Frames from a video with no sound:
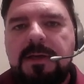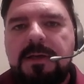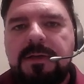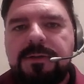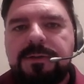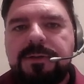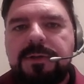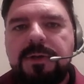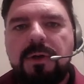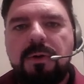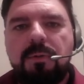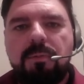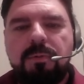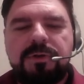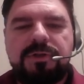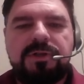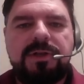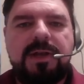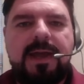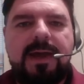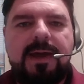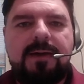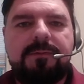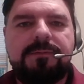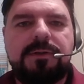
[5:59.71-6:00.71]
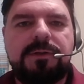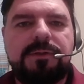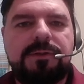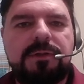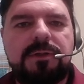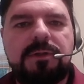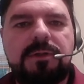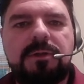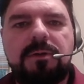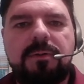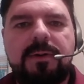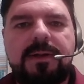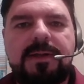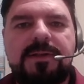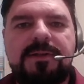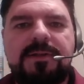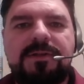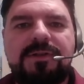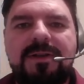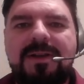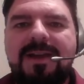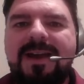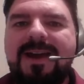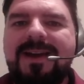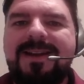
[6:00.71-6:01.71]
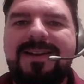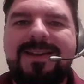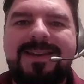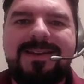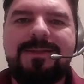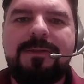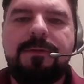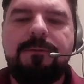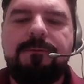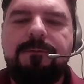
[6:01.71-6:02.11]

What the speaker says: So what you have to do is you got to get the